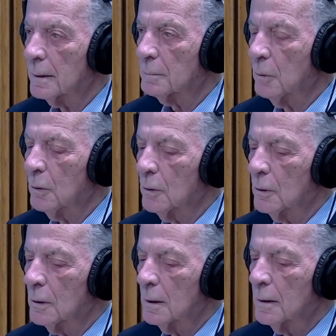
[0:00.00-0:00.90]
There's
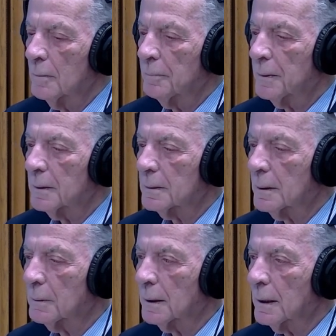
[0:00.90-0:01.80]
more
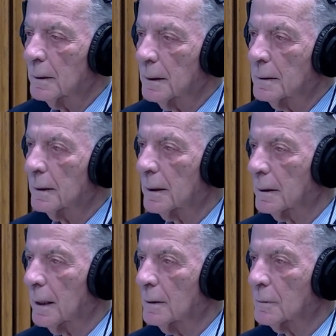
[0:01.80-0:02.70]
Syrian artistic
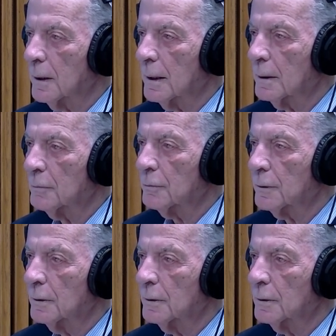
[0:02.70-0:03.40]
and cultural life